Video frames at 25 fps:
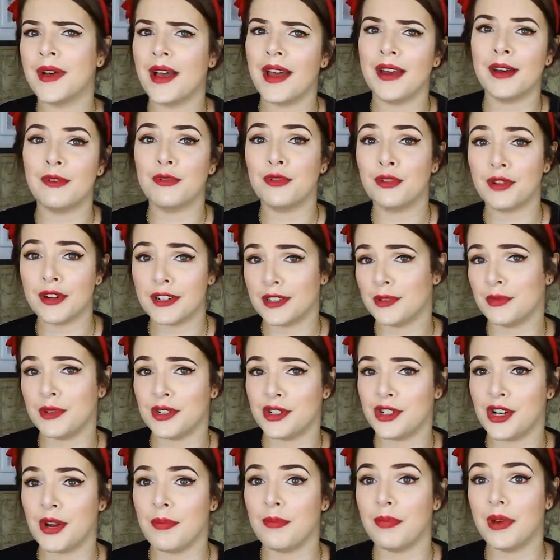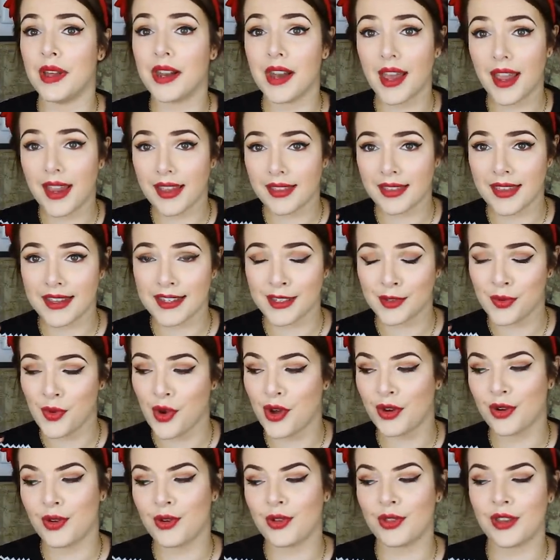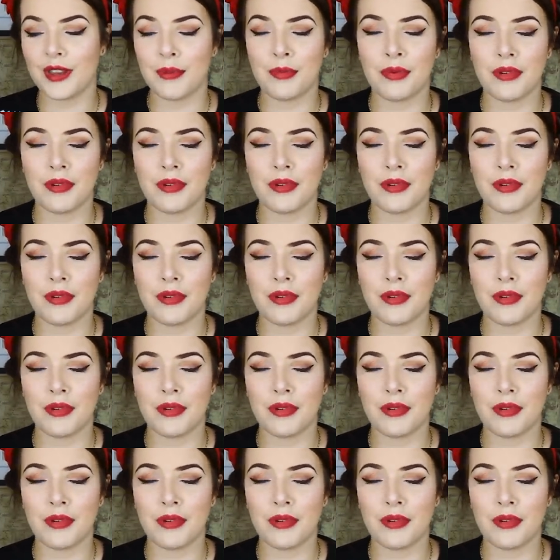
kind of Christmas jumper like this one or the